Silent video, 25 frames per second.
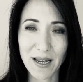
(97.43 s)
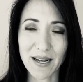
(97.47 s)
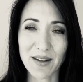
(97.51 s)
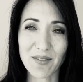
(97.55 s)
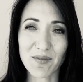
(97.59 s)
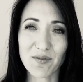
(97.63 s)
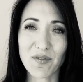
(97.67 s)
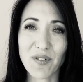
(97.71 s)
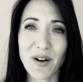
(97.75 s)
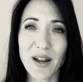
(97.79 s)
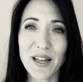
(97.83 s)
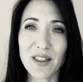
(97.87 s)
and
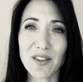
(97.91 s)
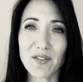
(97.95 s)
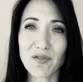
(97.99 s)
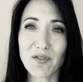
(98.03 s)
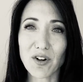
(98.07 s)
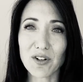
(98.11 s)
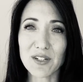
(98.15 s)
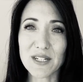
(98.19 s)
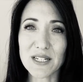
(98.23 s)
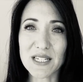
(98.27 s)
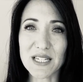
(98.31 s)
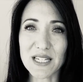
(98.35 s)
invite the
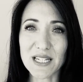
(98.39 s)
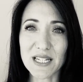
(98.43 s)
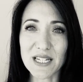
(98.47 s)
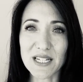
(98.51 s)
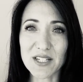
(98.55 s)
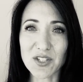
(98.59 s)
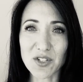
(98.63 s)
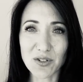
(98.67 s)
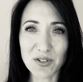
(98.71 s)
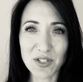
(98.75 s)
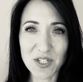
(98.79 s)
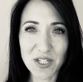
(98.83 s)

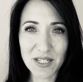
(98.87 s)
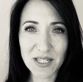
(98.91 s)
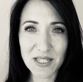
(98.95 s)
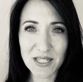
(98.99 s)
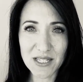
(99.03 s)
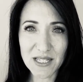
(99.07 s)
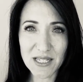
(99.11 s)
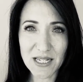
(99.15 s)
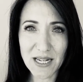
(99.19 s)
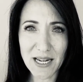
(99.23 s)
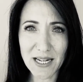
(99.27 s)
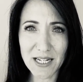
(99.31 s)
volunteers onto the
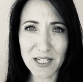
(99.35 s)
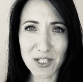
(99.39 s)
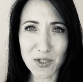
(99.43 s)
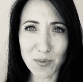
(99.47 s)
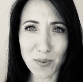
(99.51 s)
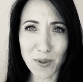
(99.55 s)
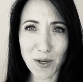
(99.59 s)
stage,